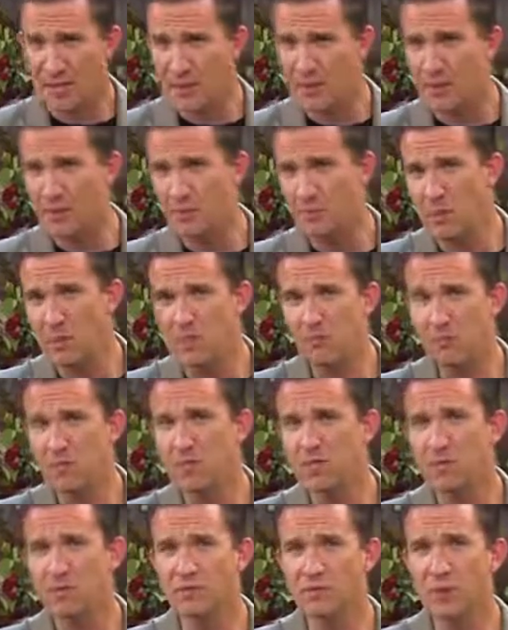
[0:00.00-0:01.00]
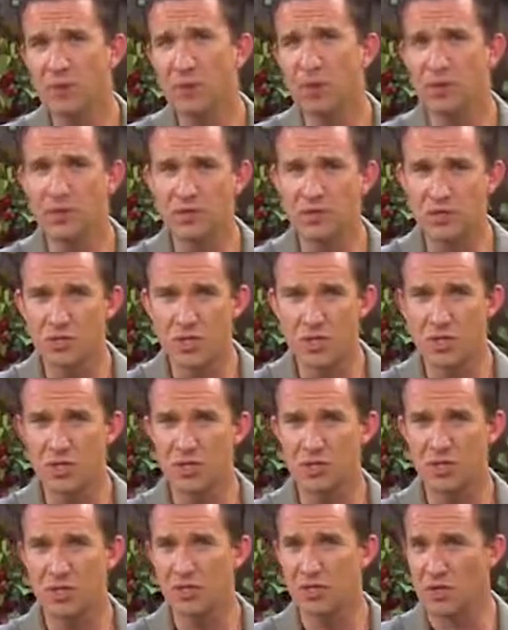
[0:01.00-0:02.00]
with members of the Lord's
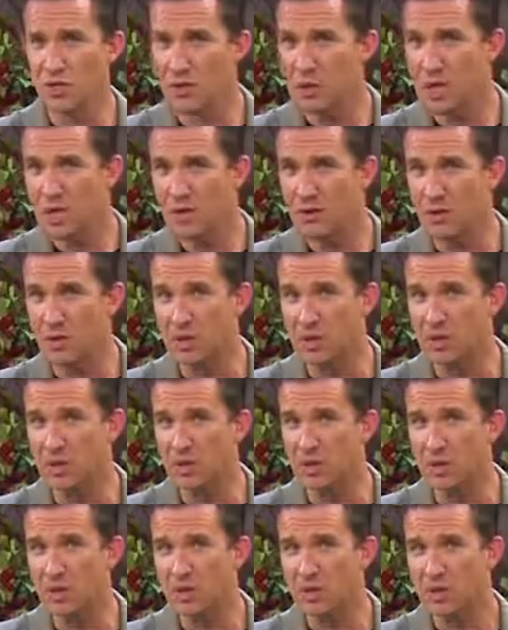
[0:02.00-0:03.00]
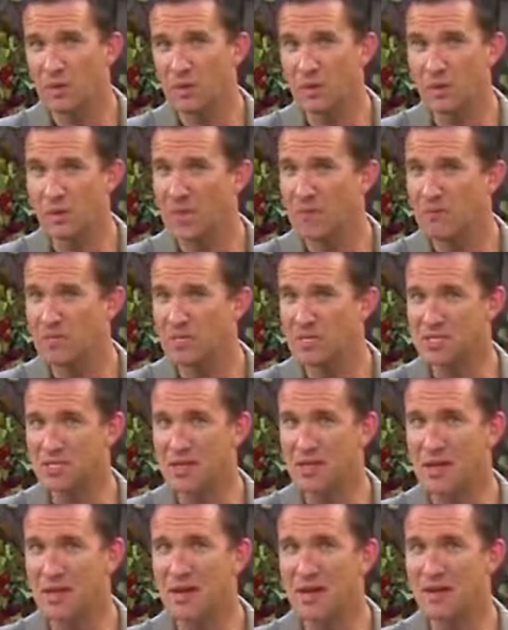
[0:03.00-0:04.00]
Church in your area who'd love to
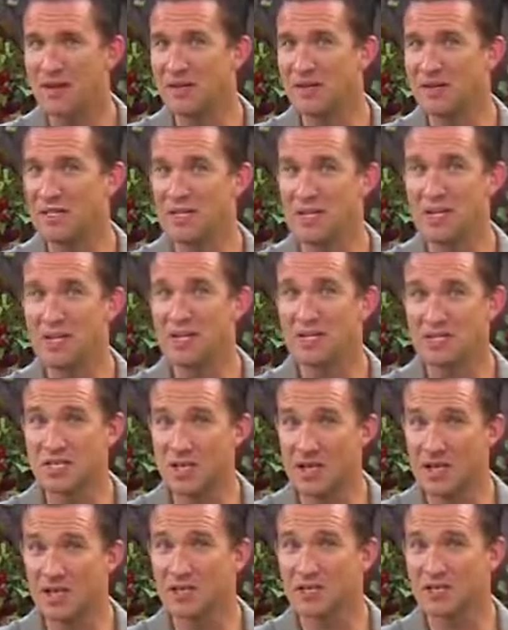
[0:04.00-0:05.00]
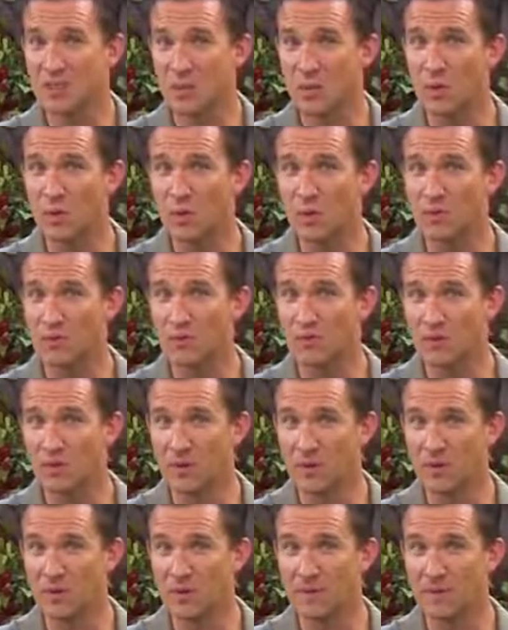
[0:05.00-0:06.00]
sit down and discuss God's Word
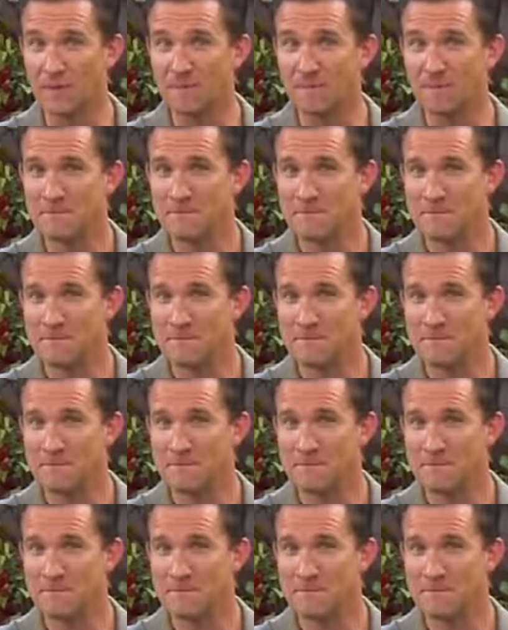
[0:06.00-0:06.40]
further.